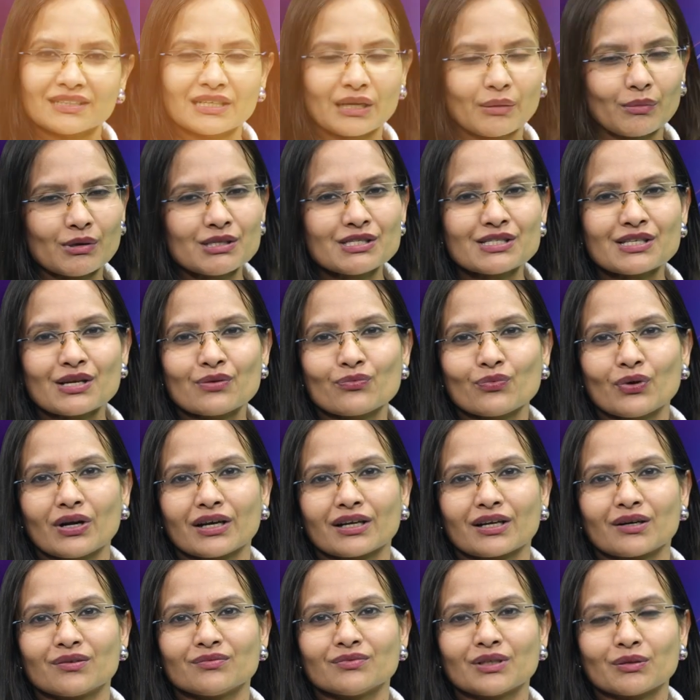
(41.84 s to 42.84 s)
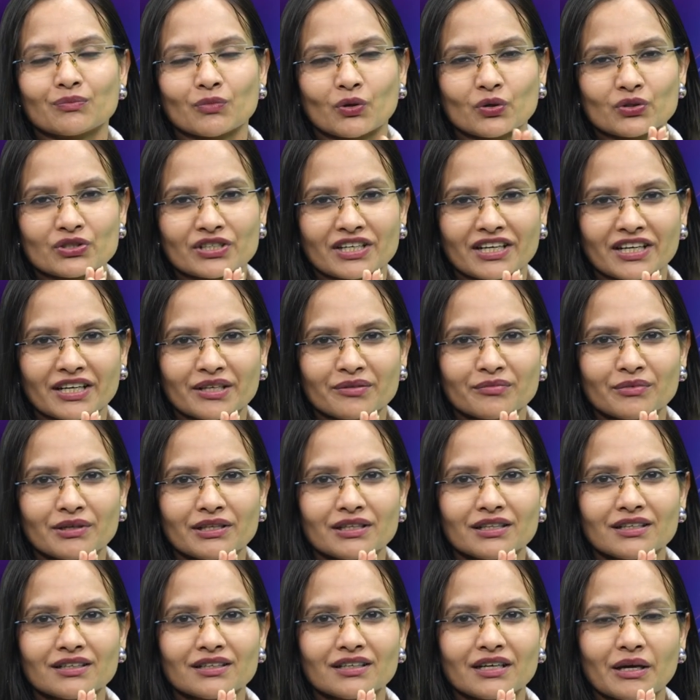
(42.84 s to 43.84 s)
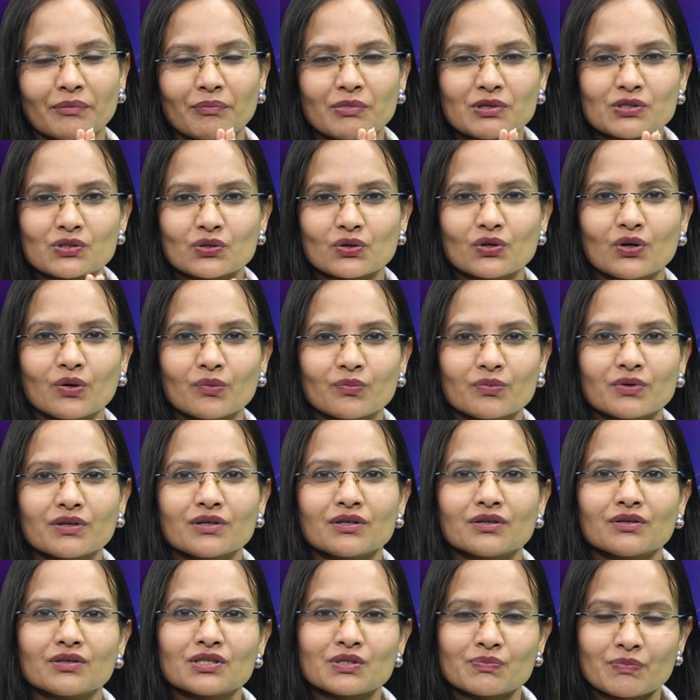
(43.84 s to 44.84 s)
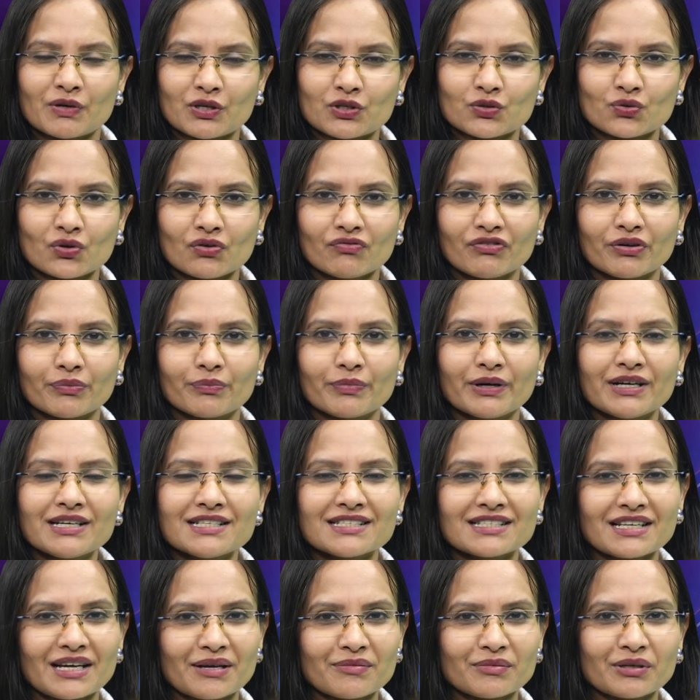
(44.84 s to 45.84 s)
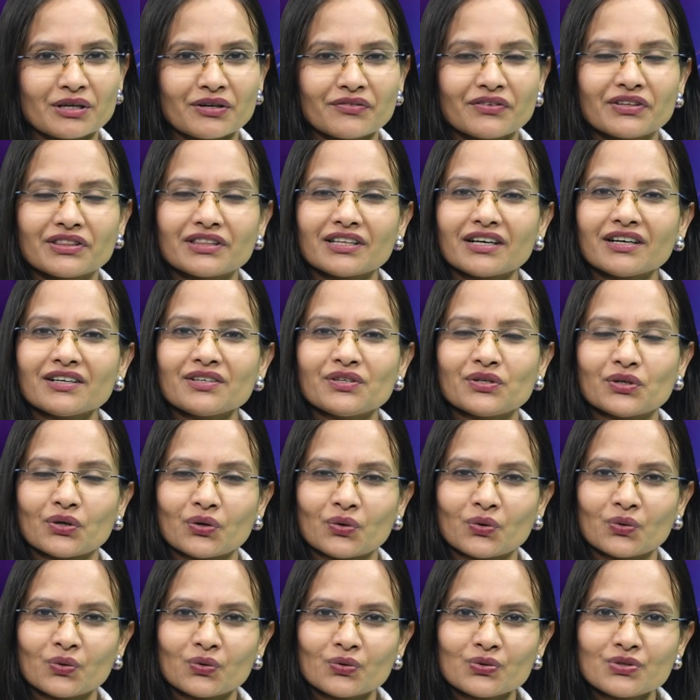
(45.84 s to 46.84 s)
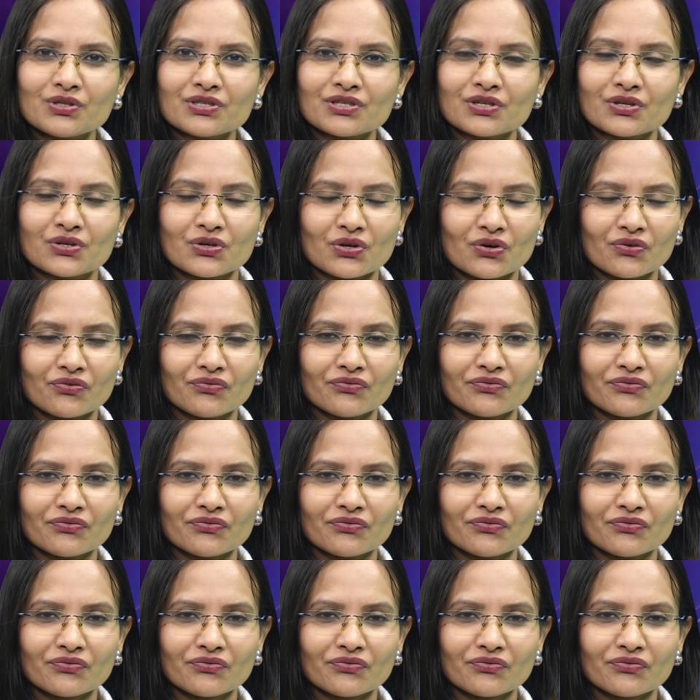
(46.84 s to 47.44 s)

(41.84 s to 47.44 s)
Namaste and welcome one more time in the episode of Spiritual Vitbits. I'm Kavita, your host, your